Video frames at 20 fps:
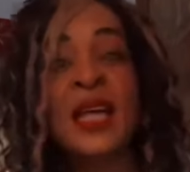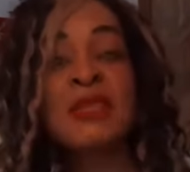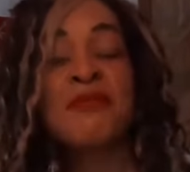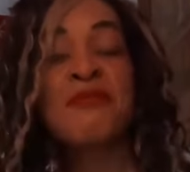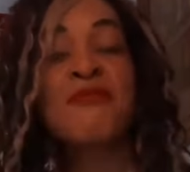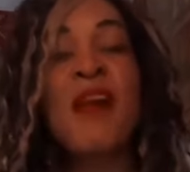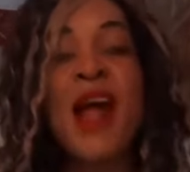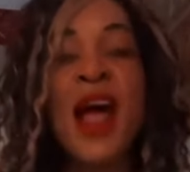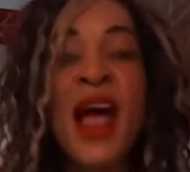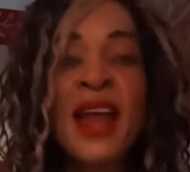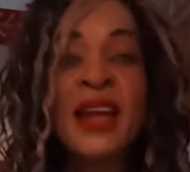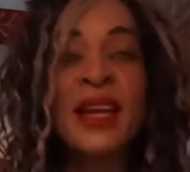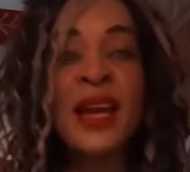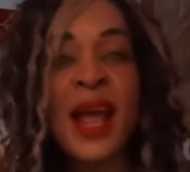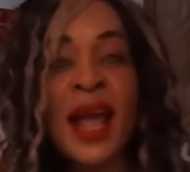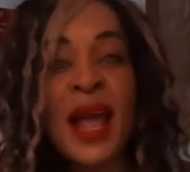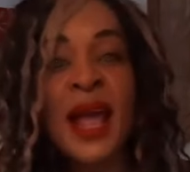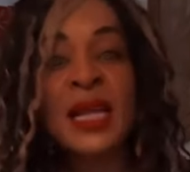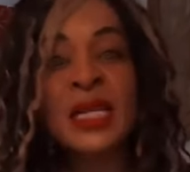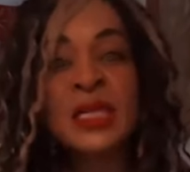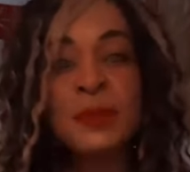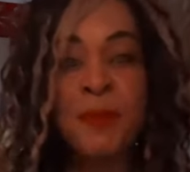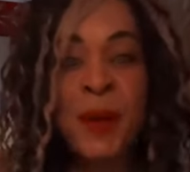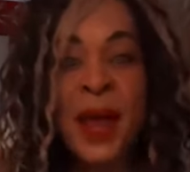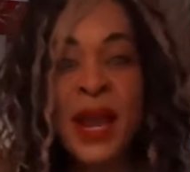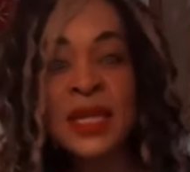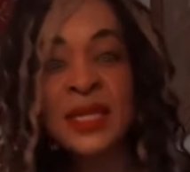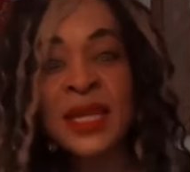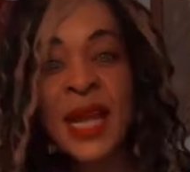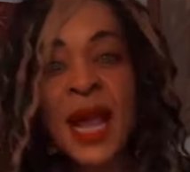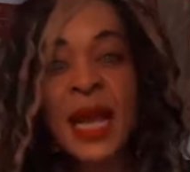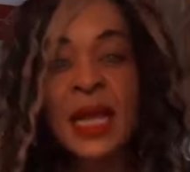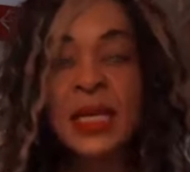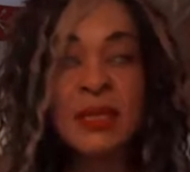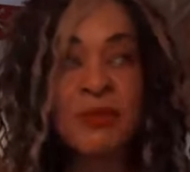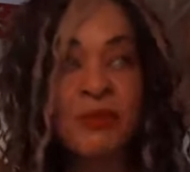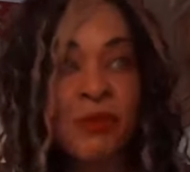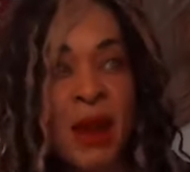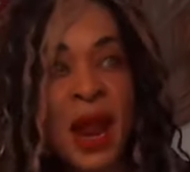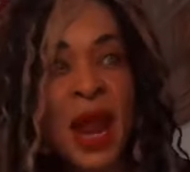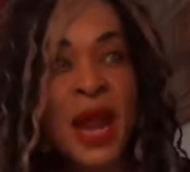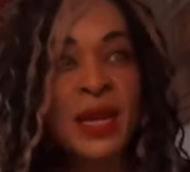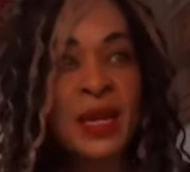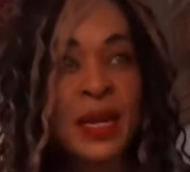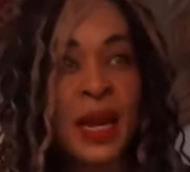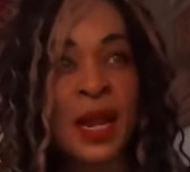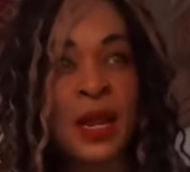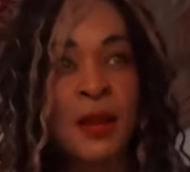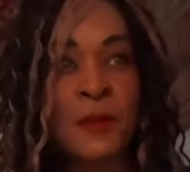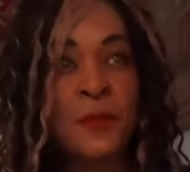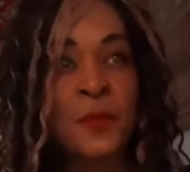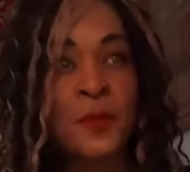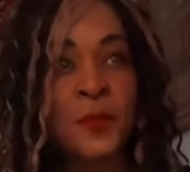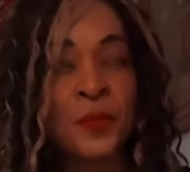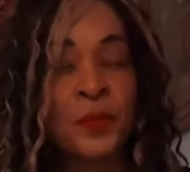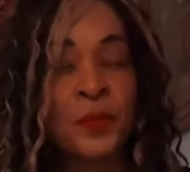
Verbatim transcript: it's Friday, it's payday, it's Friday.